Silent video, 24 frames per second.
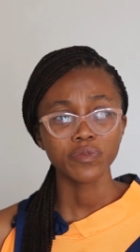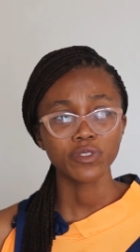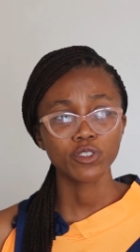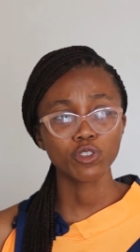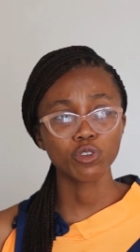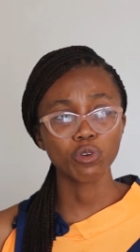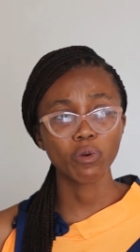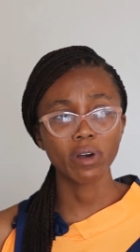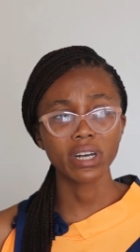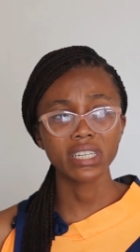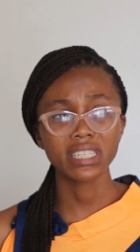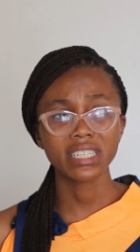
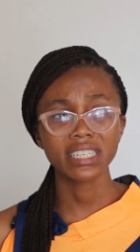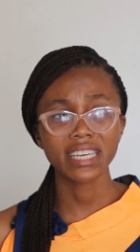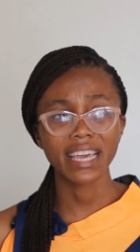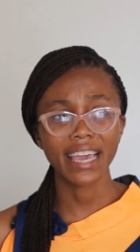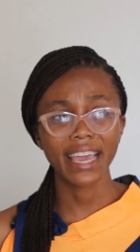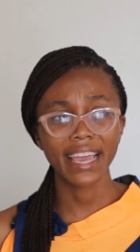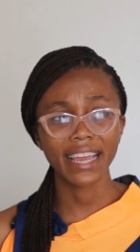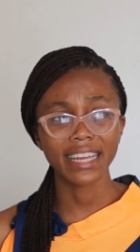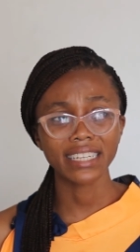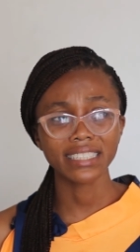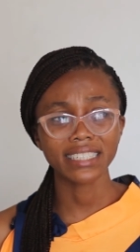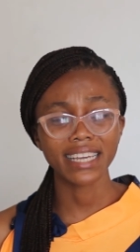towards the
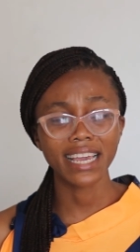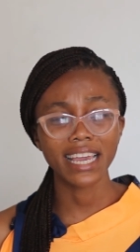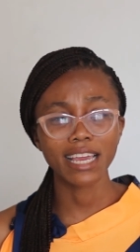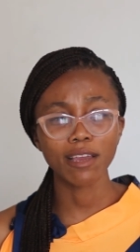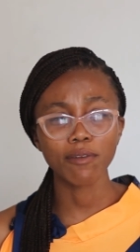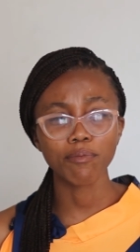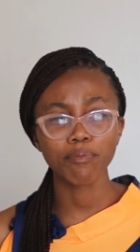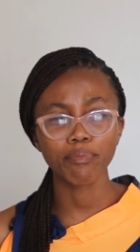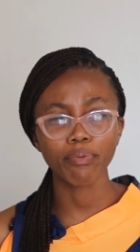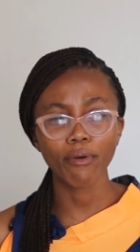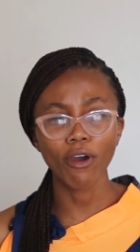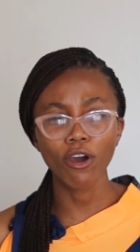end,
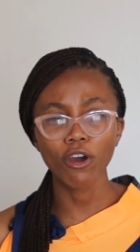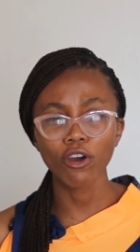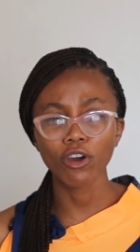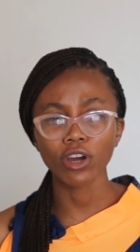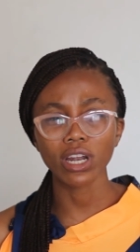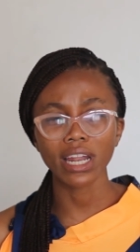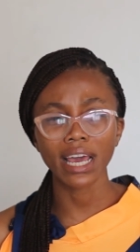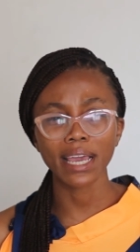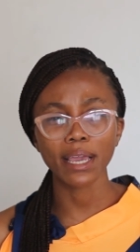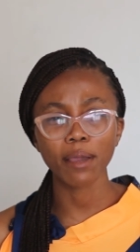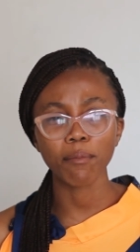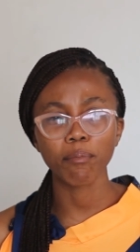a
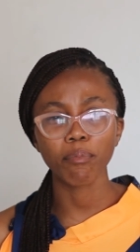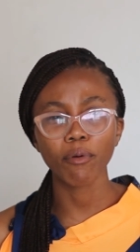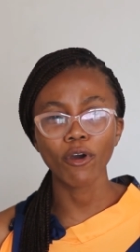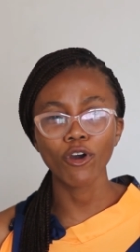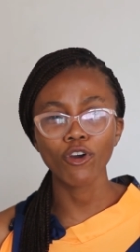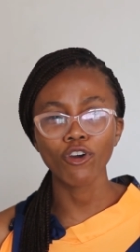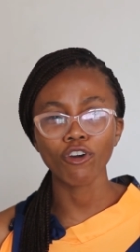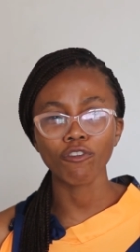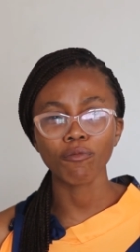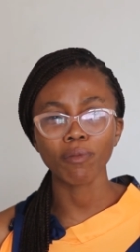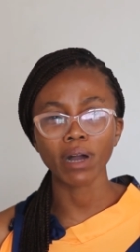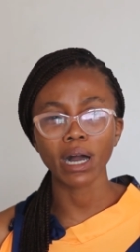
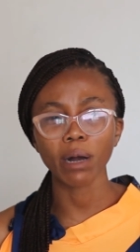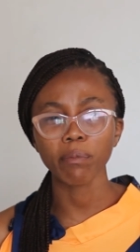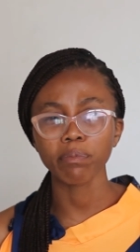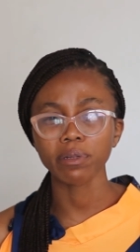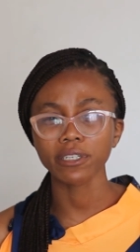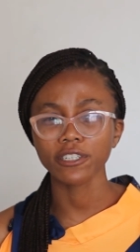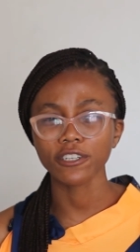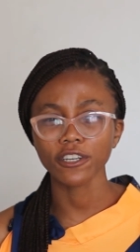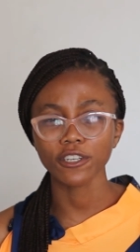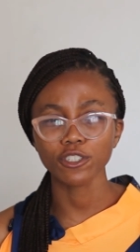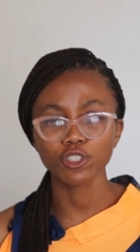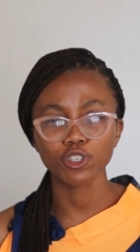bulk of my
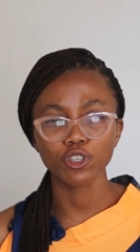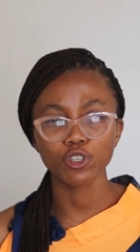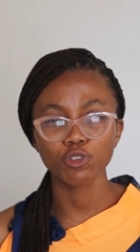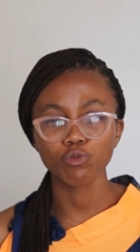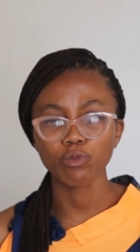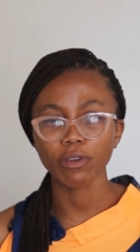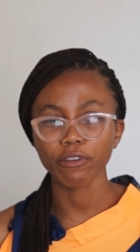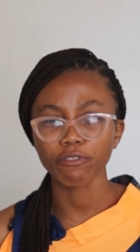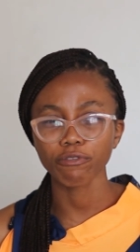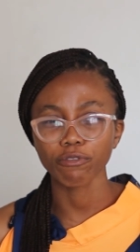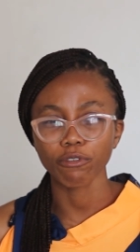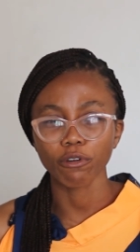applications
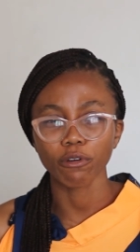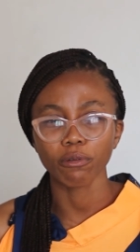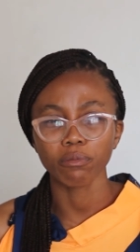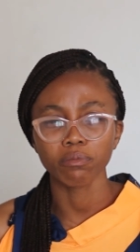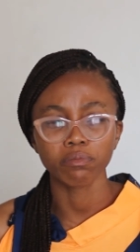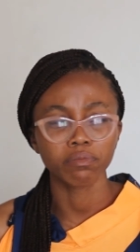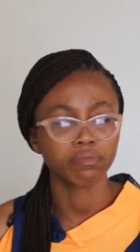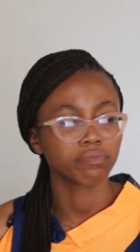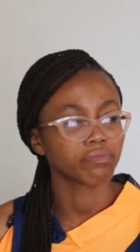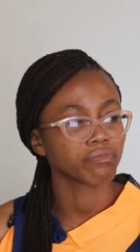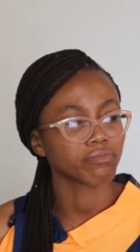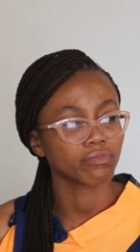were
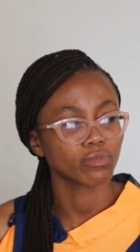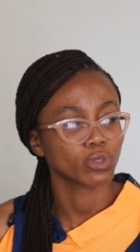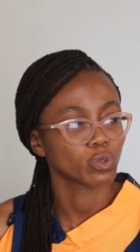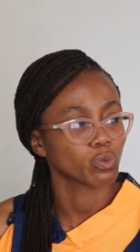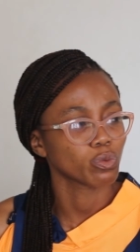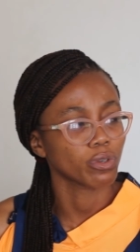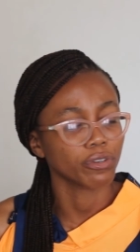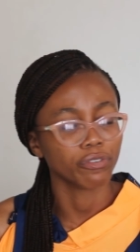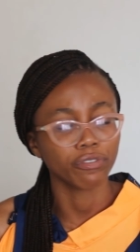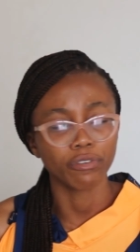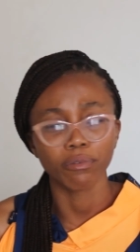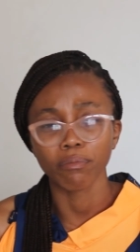
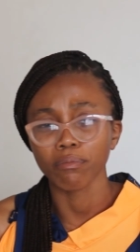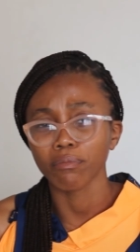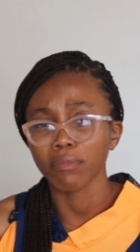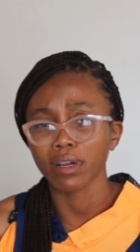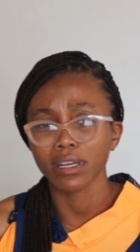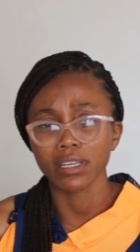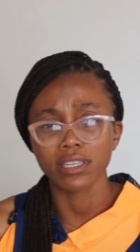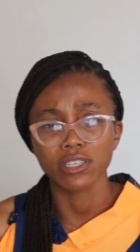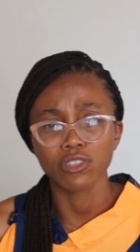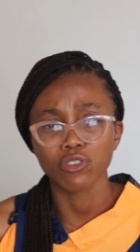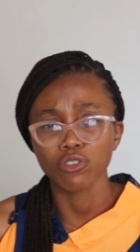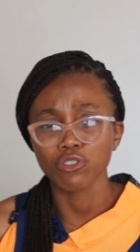from
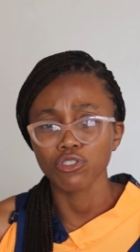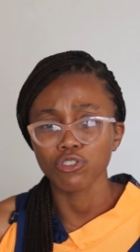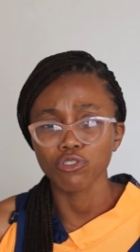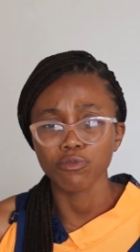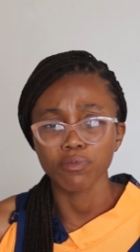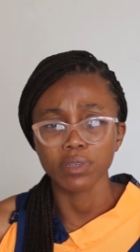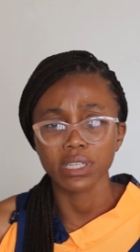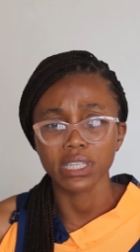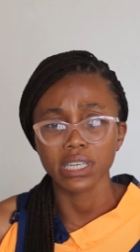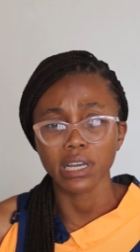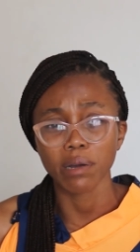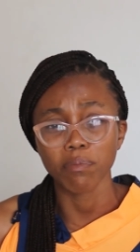my social
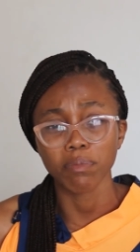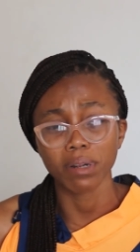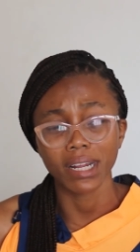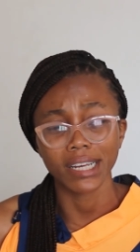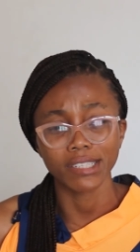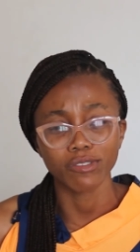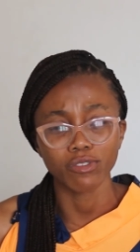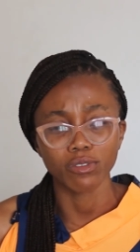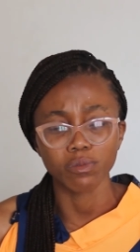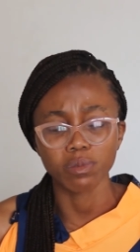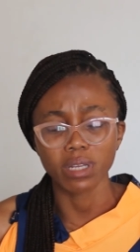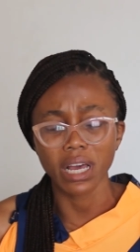media
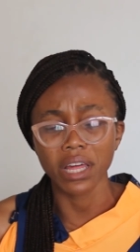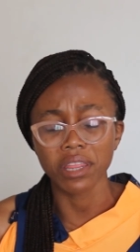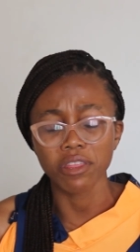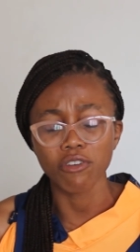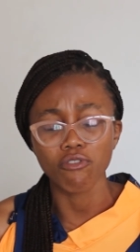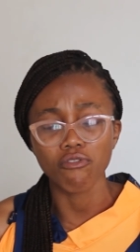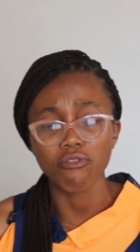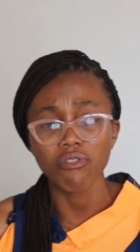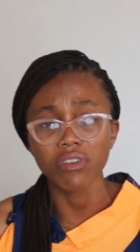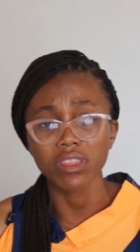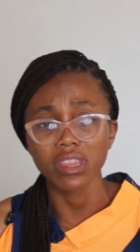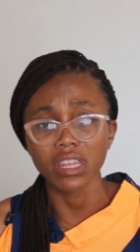platforms. And
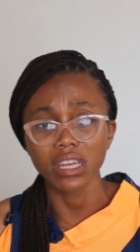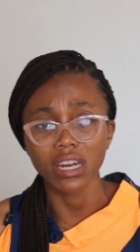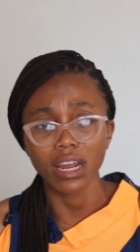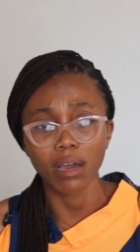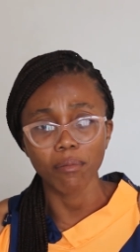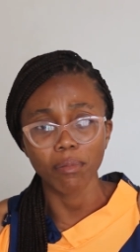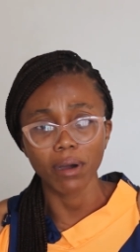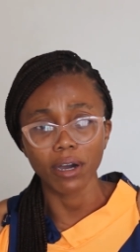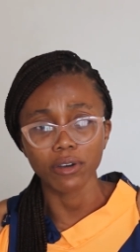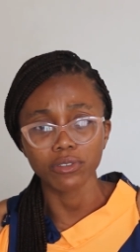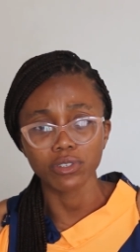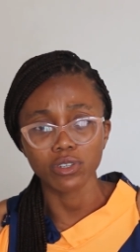the good thing
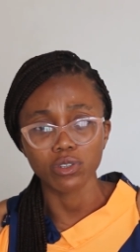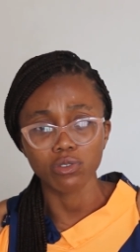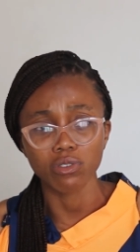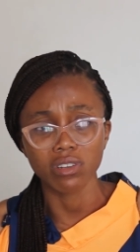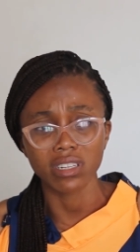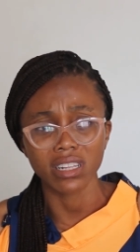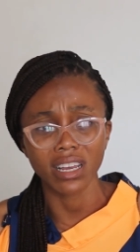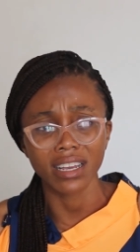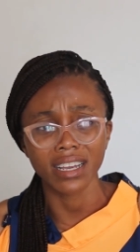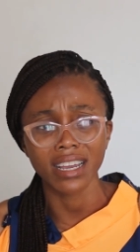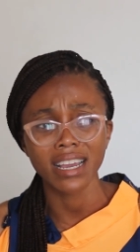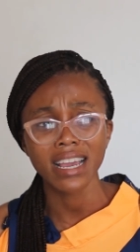about it
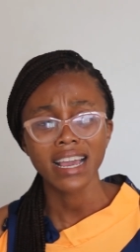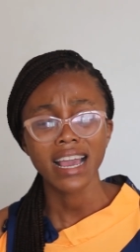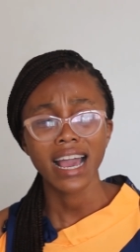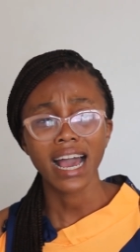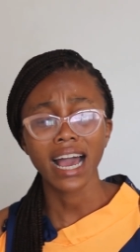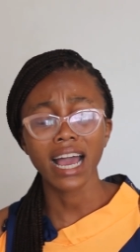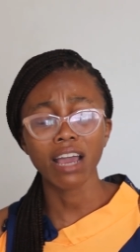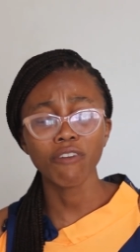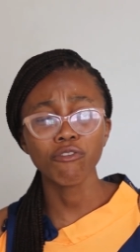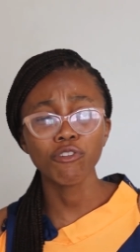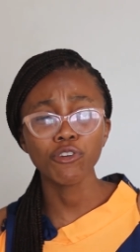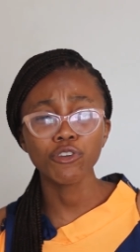was, like,
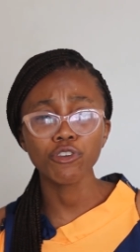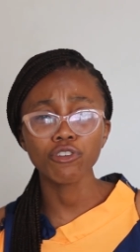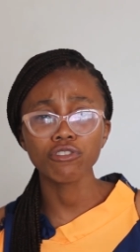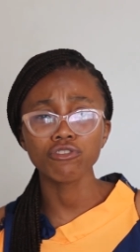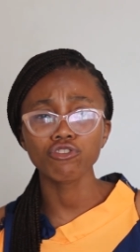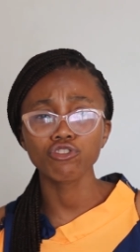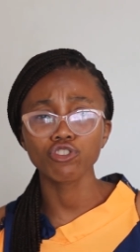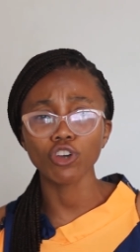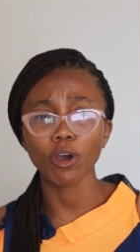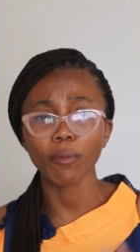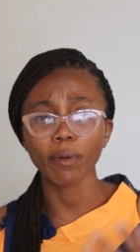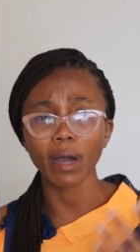I even
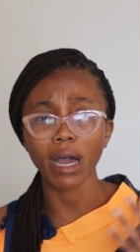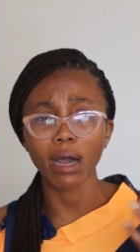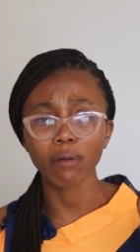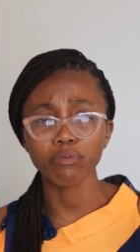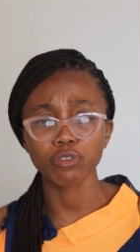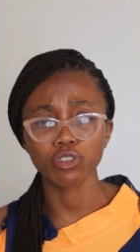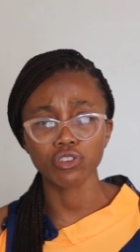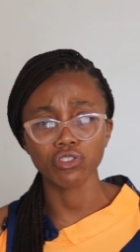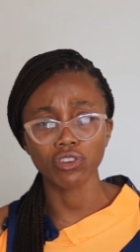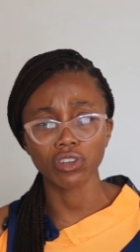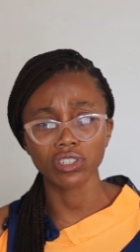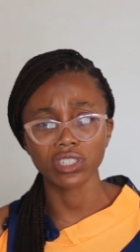use job
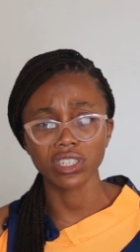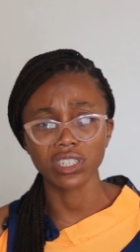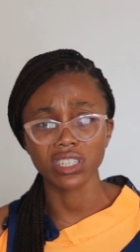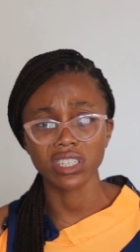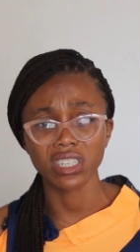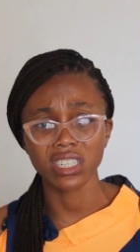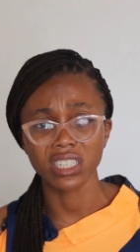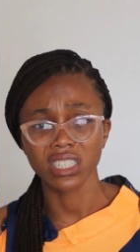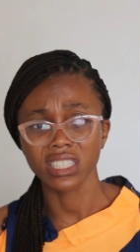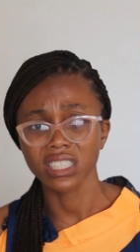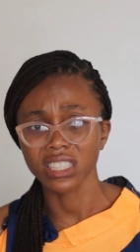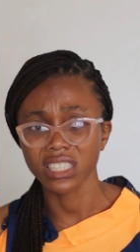apps such
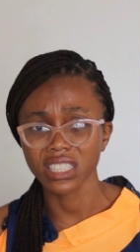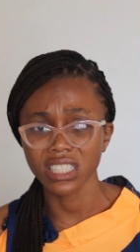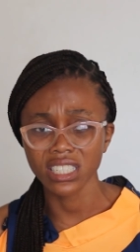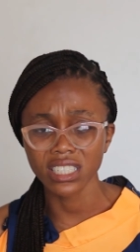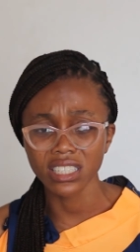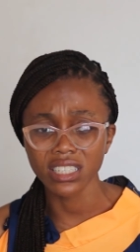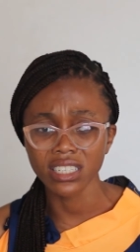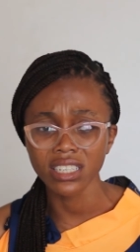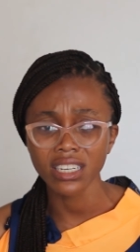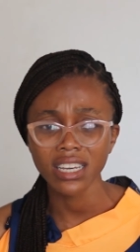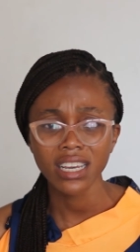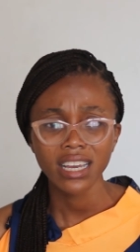as
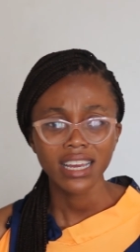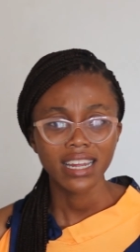Indeed.